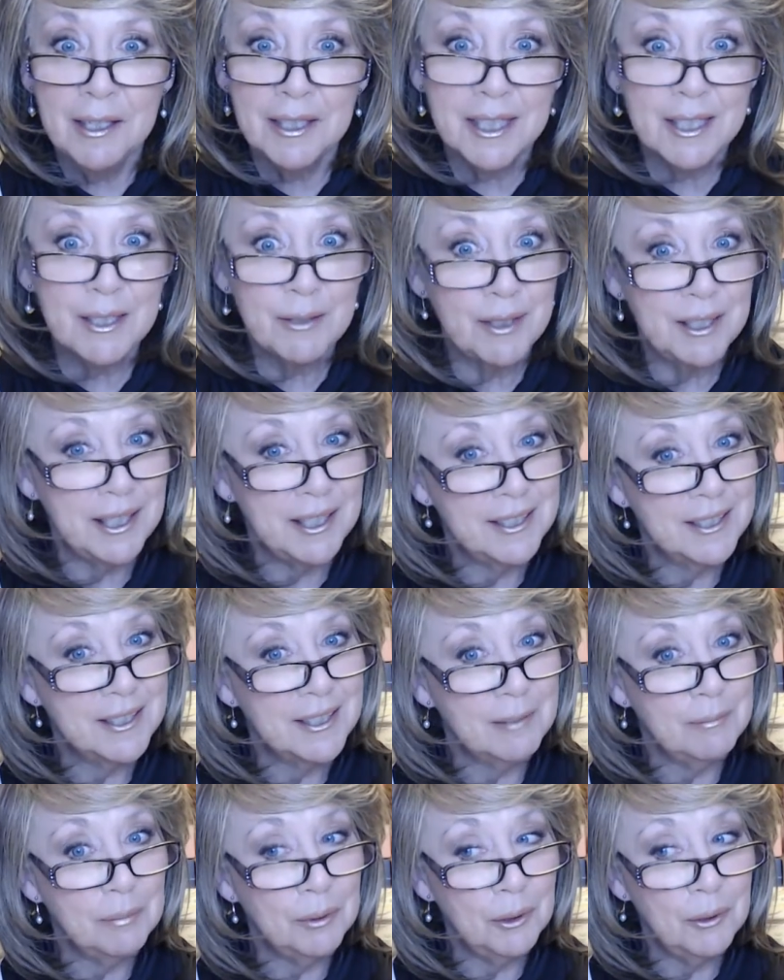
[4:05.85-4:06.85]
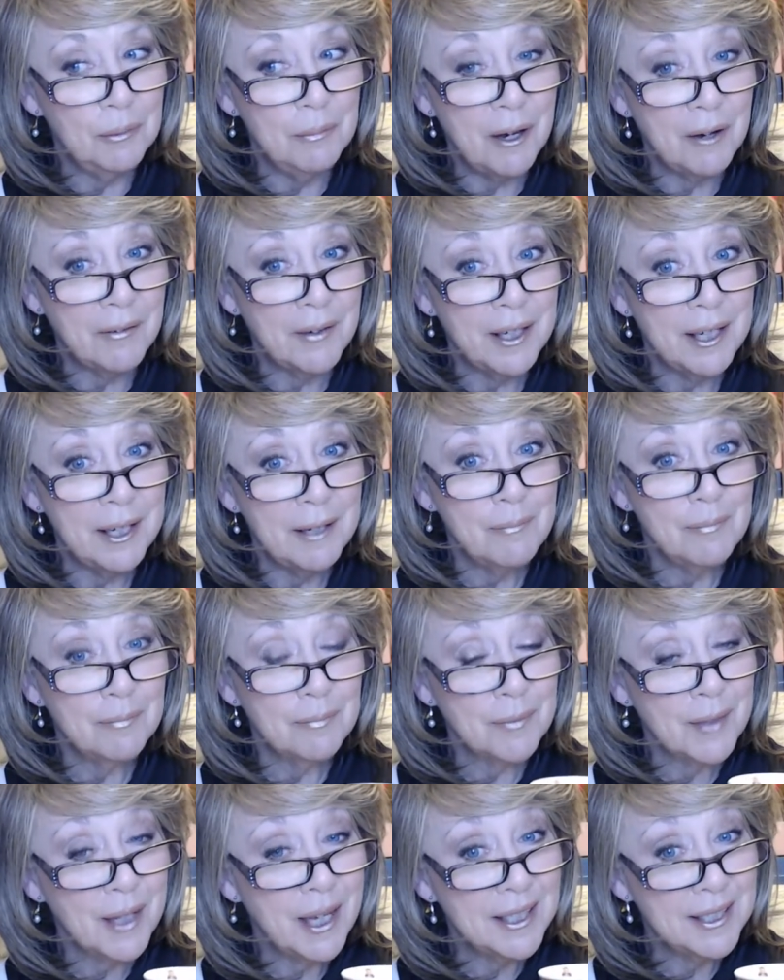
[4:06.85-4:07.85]
This one is the blueberry
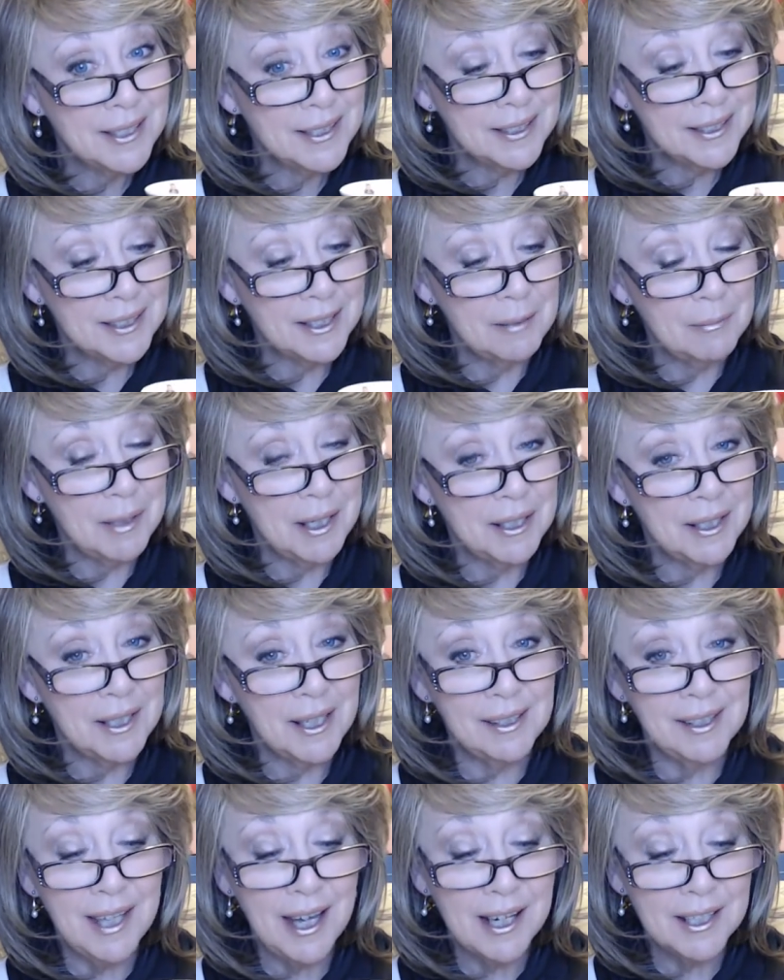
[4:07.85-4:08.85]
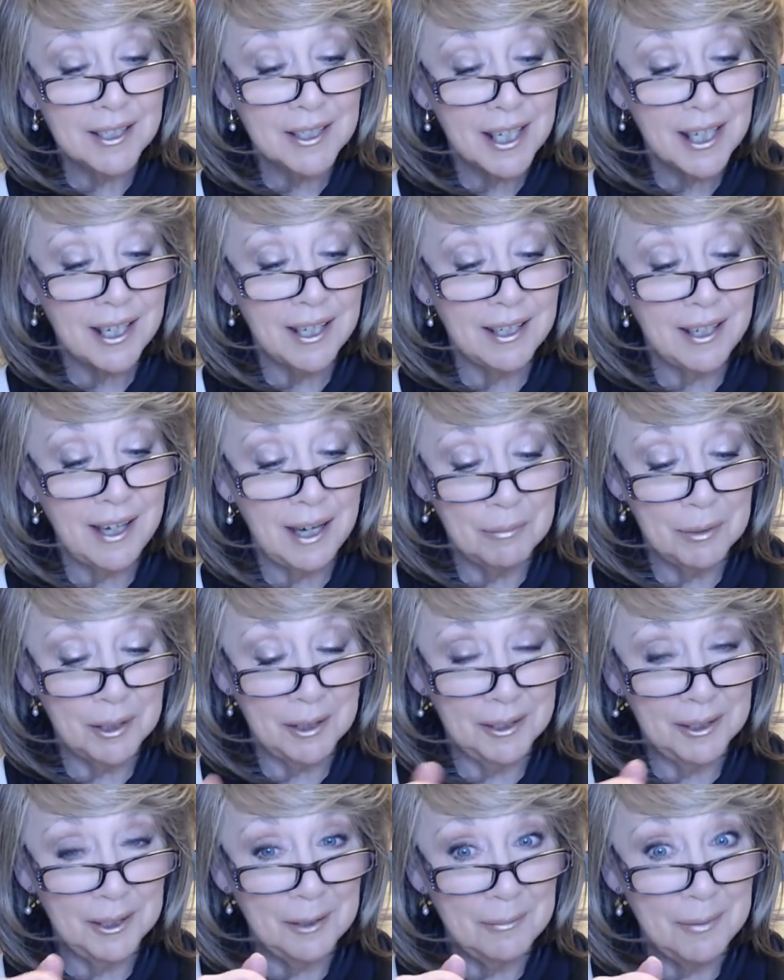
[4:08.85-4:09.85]
cinnamon latte. I put
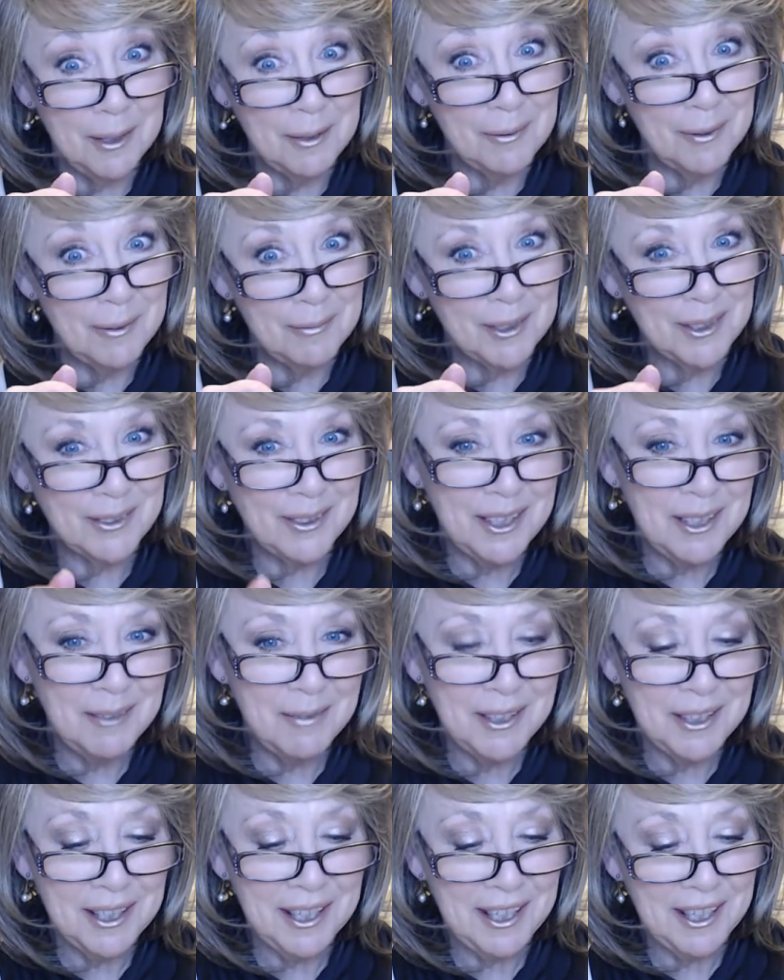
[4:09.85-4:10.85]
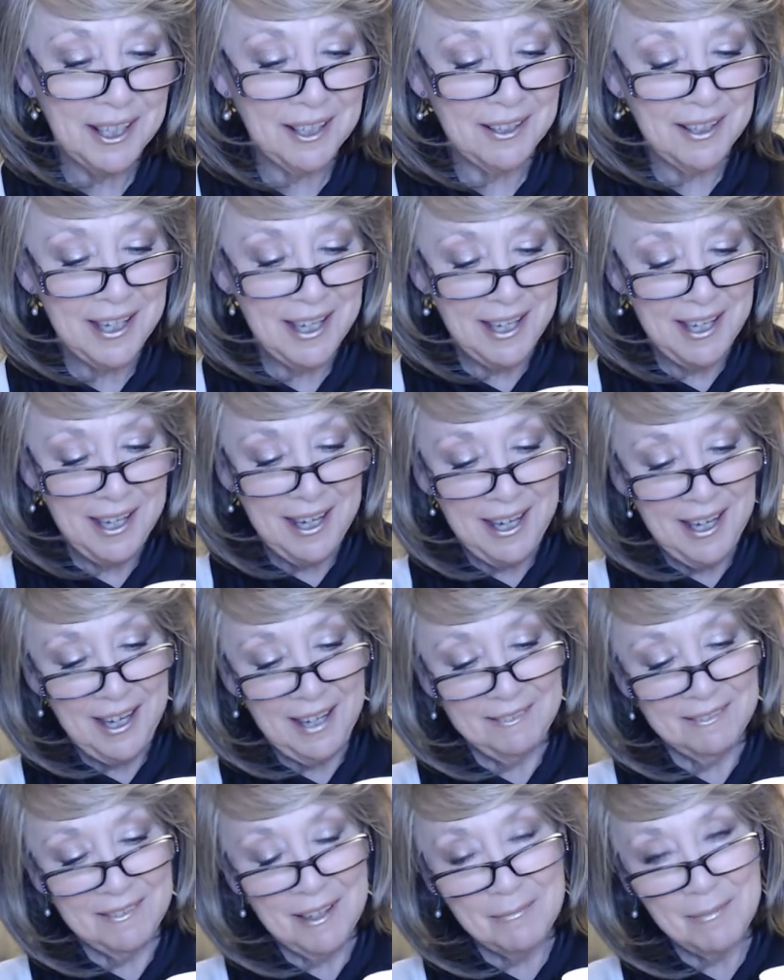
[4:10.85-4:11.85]
a little bit of whipped cream in here.
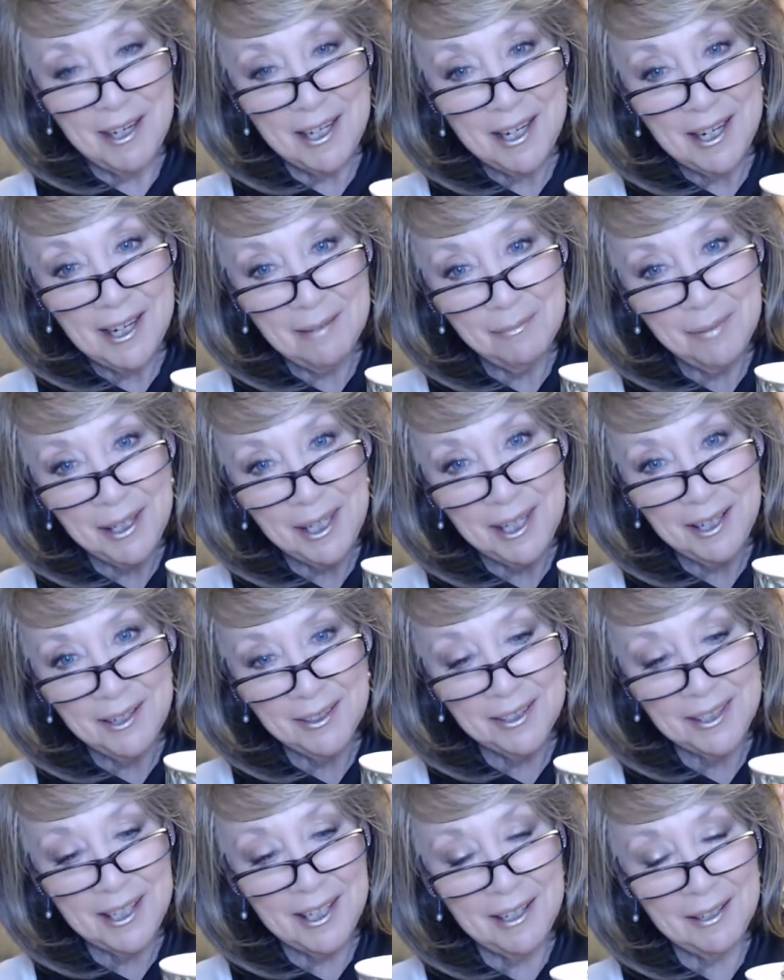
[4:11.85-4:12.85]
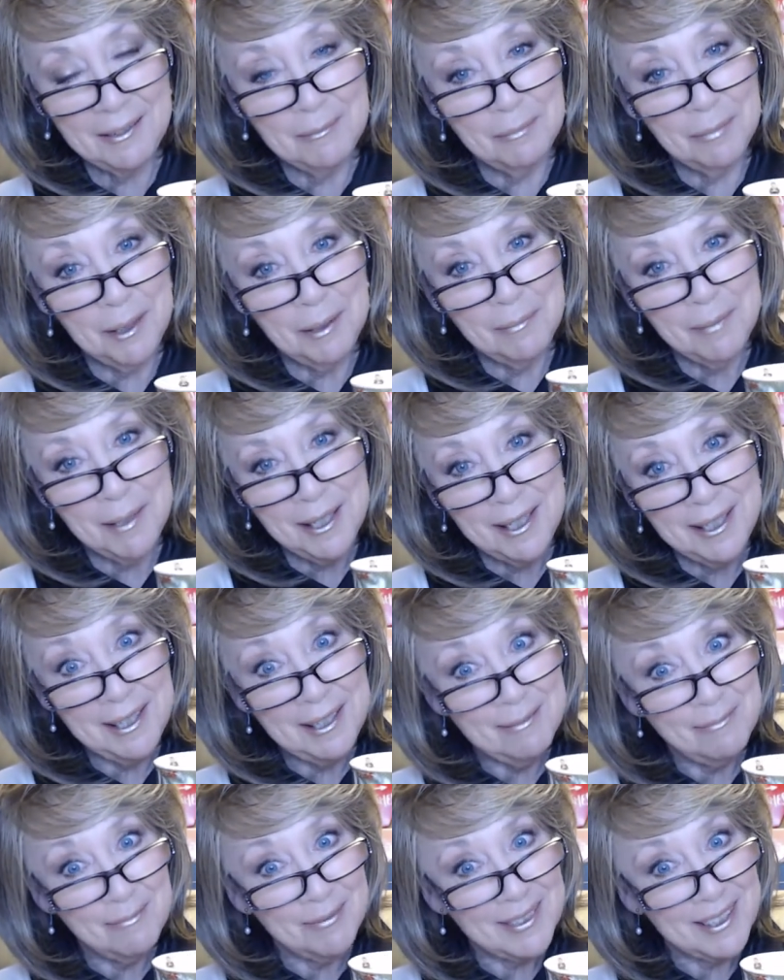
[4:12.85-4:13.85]
I've got my cup here that
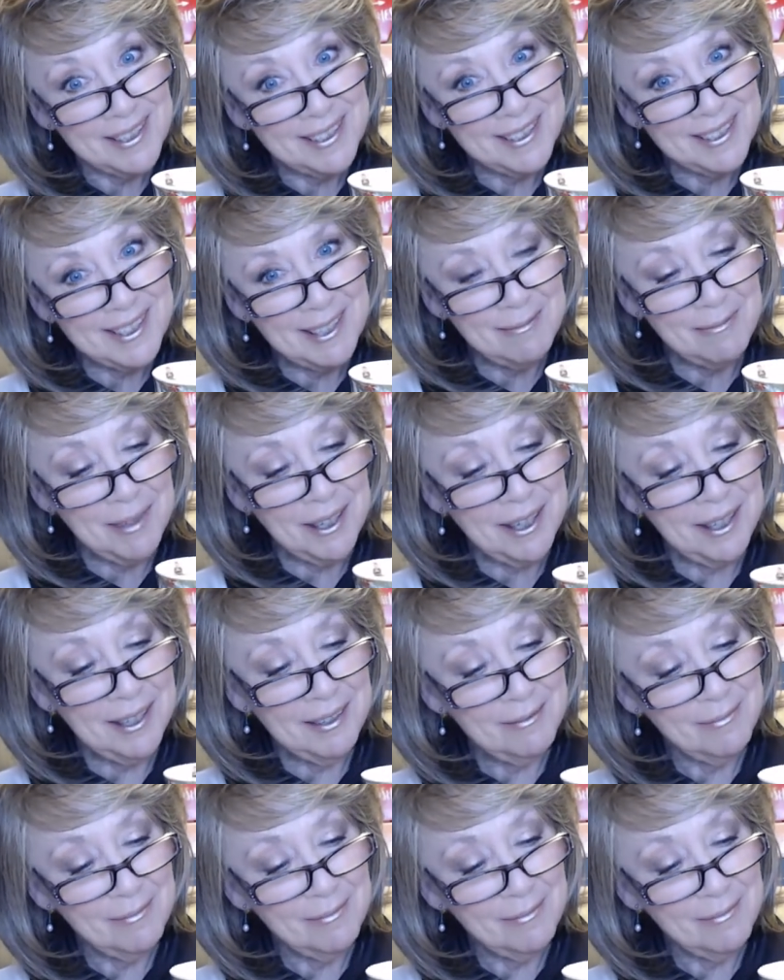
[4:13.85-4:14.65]
BB sent me.